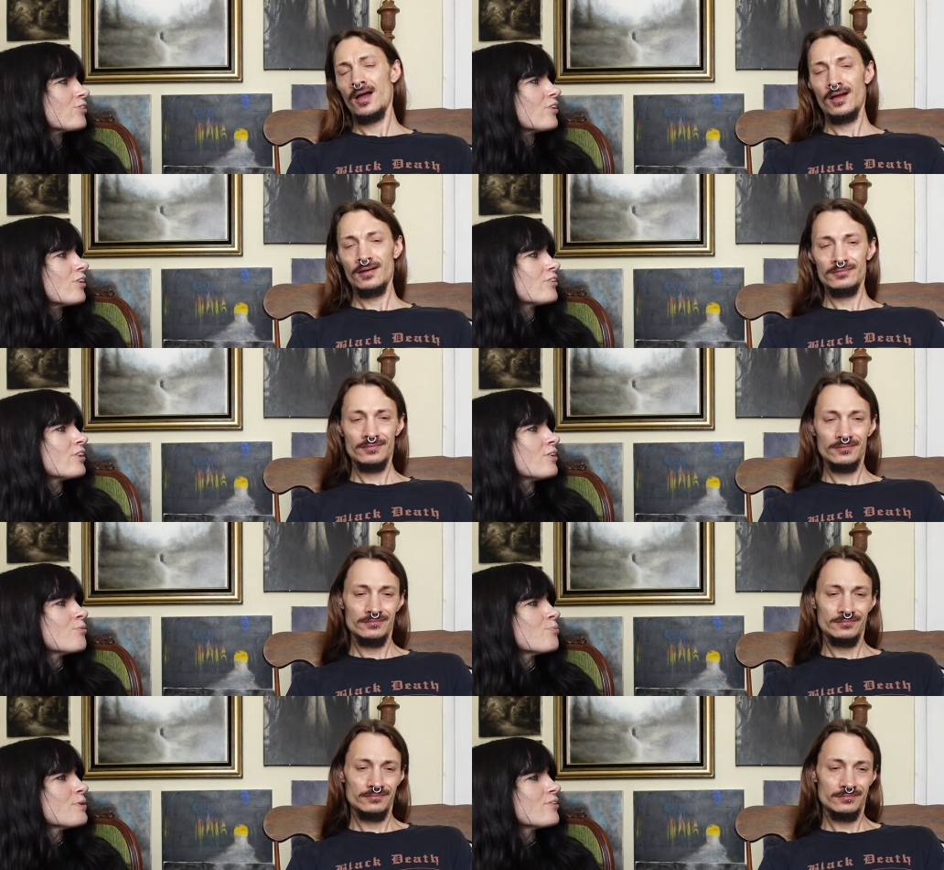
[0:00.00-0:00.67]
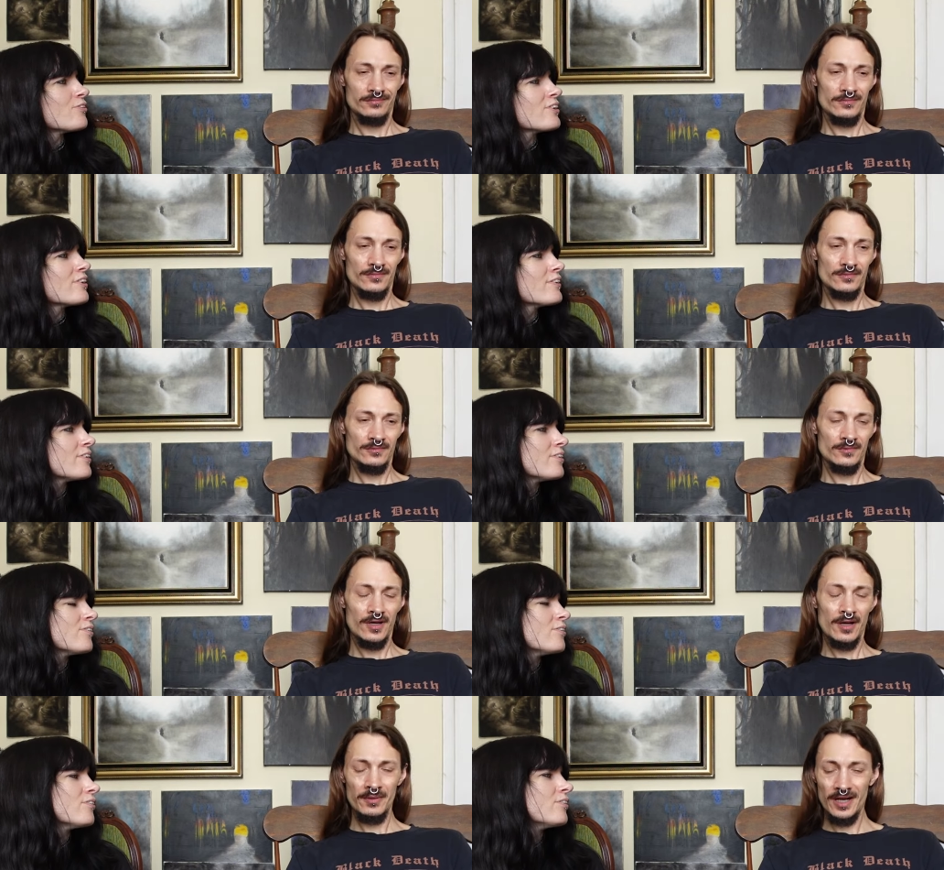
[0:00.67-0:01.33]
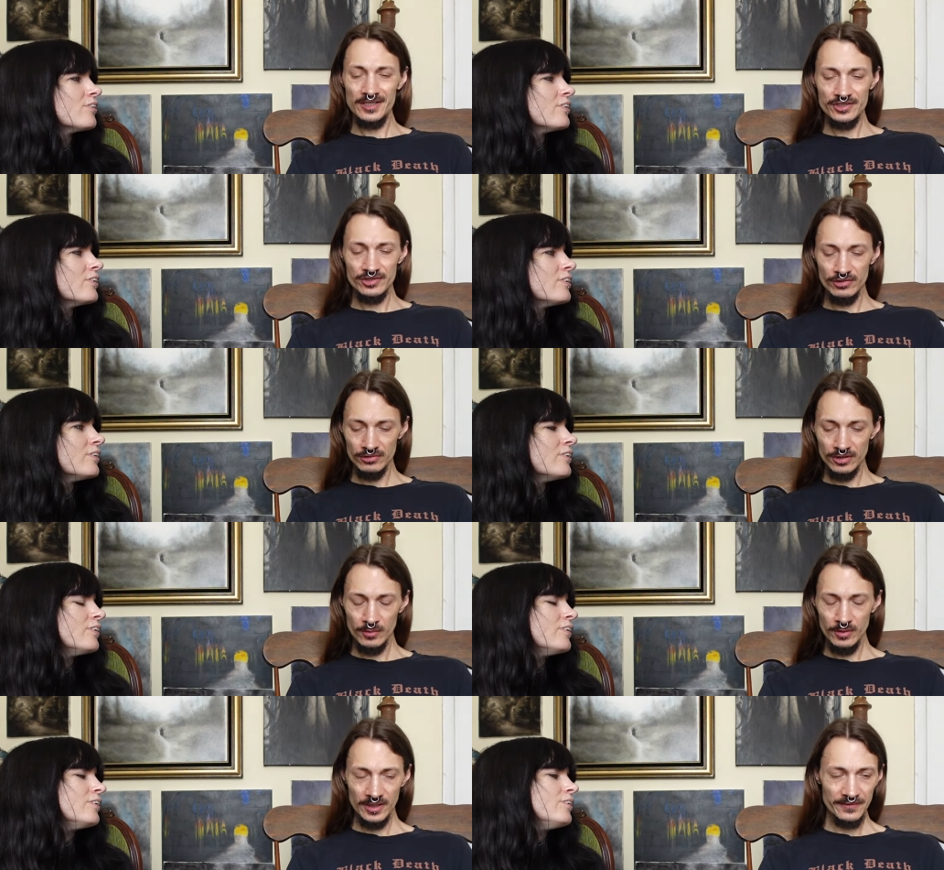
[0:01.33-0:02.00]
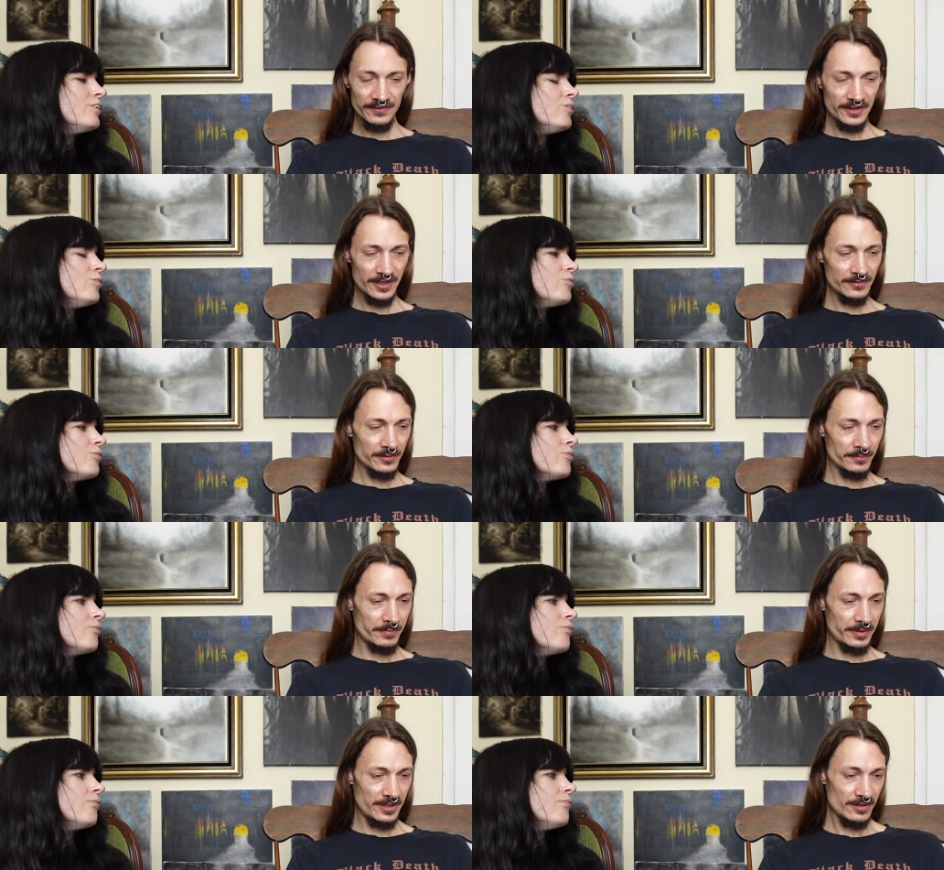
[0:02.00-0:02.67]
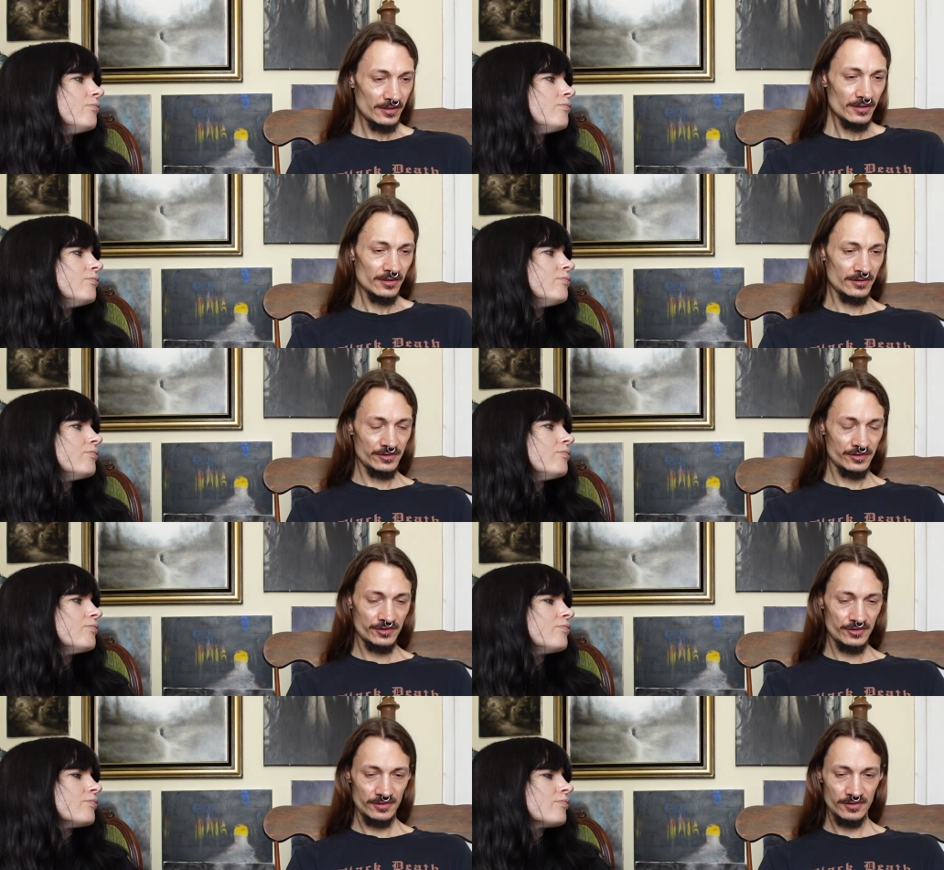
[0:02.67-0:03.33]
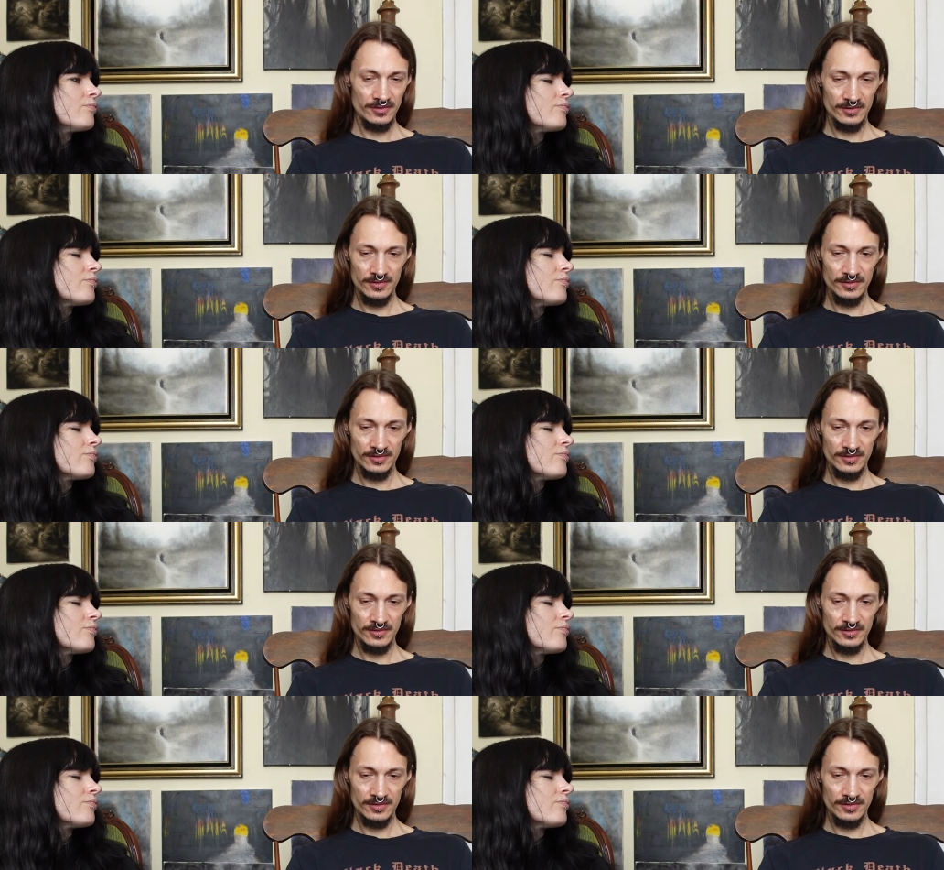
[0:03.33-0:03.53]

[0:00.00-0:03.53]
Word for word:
Speaker 1: Are you done with piercings? I,
Speaker 2: mean, I just don't know what left to get to pierce.